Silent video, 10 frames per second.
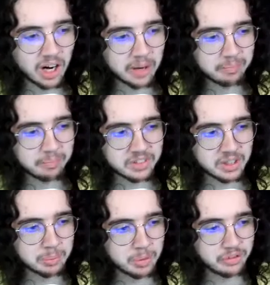um,
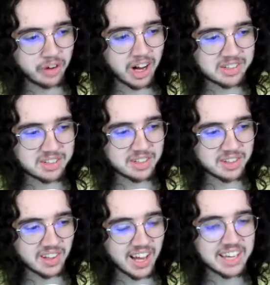
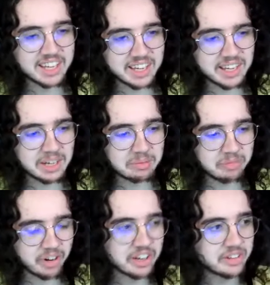Mufasa, The Lion King.
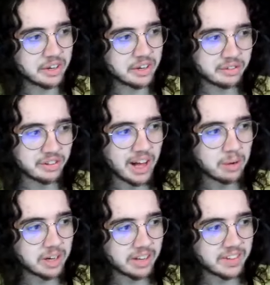Very excited for mm. that
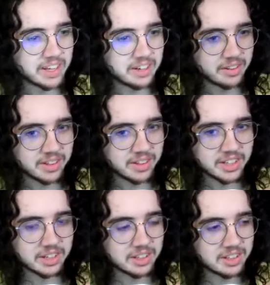mm-hmm. one at the end of the
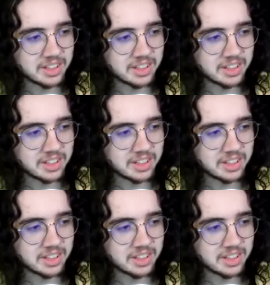year.